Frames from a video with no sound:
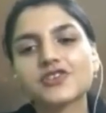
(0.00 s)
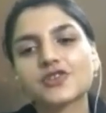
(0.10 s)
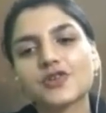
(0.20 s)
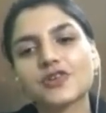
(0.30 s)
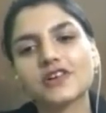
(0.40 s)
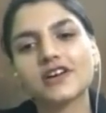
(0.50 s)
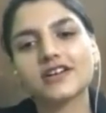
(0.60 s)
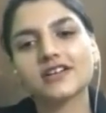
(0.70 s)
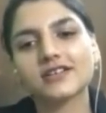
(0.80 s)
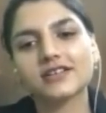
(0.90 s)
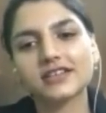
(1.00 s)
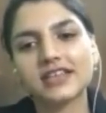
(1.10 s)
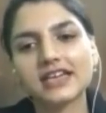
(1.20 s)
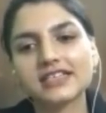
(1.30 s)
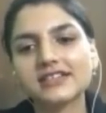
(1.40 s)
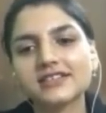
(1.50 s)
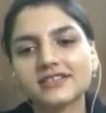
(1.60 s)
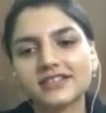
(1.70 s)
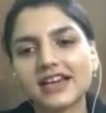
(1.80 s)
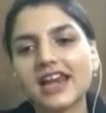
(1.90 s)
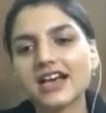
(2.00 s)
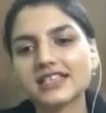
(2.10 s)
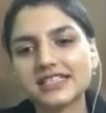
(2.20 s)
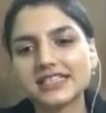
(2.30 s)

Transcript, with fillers: So there is a glass